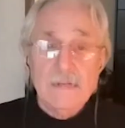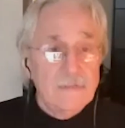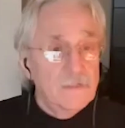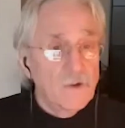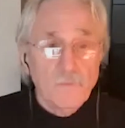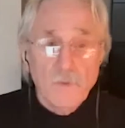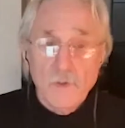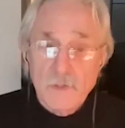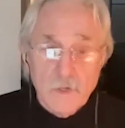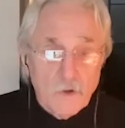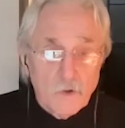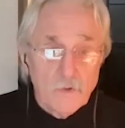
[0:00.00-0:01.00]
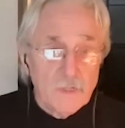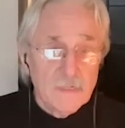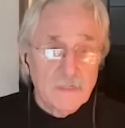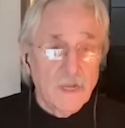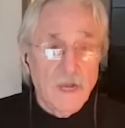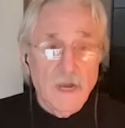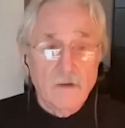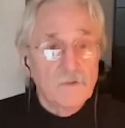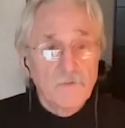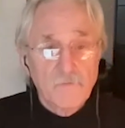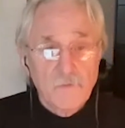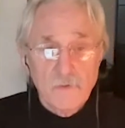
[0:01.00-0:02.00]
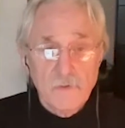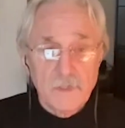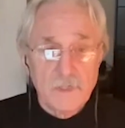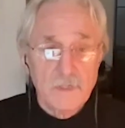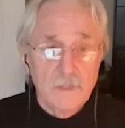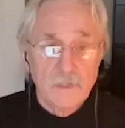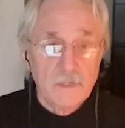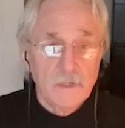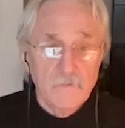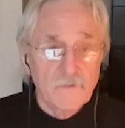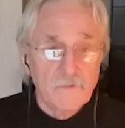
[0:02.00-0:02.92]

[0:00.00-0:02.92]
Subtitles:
it's almost always how diverse their